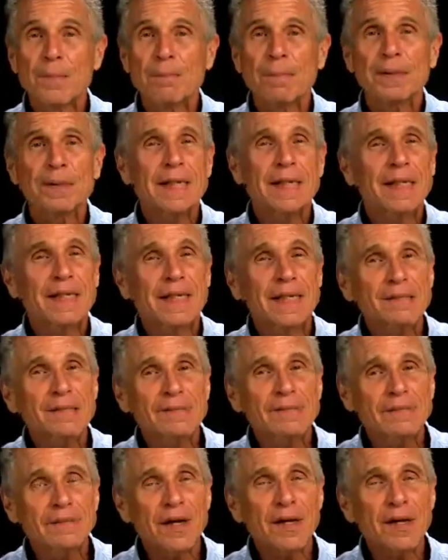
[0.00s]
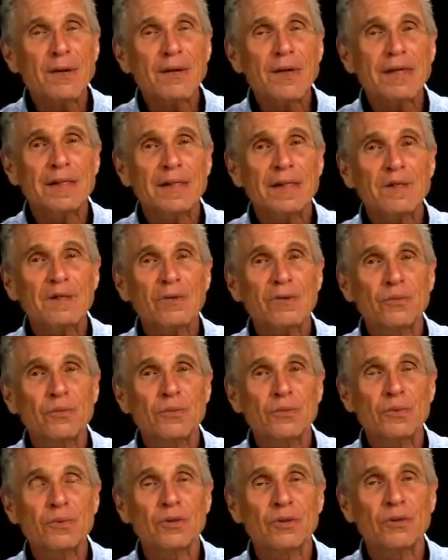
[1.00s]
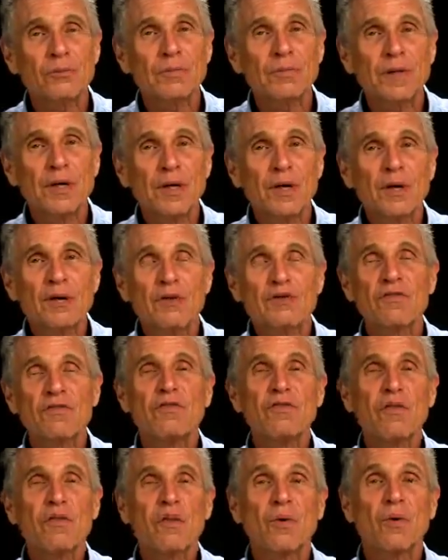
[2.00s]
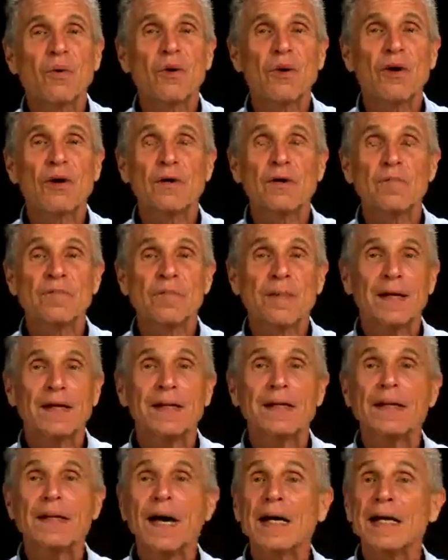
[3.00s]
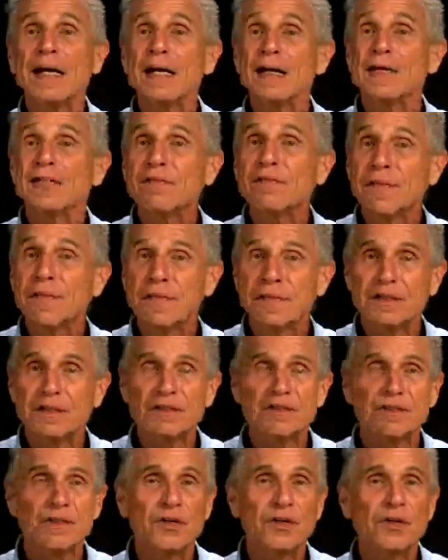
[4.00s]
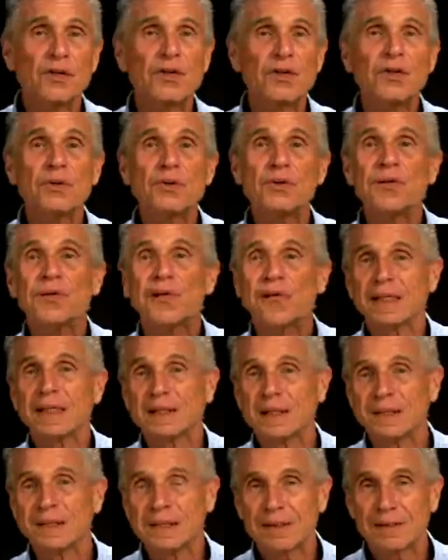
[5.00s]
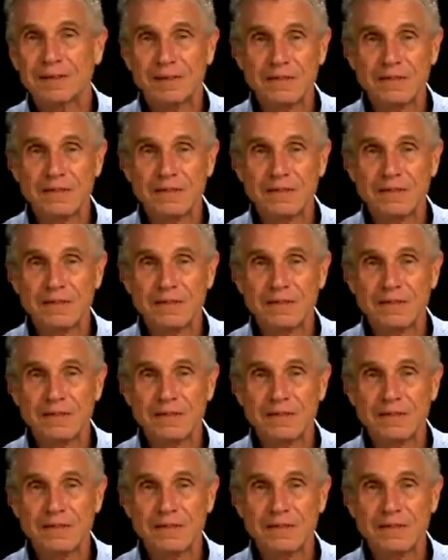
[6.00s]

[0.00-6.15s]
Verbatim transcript: but that leaves very little room for naiveness, for newness,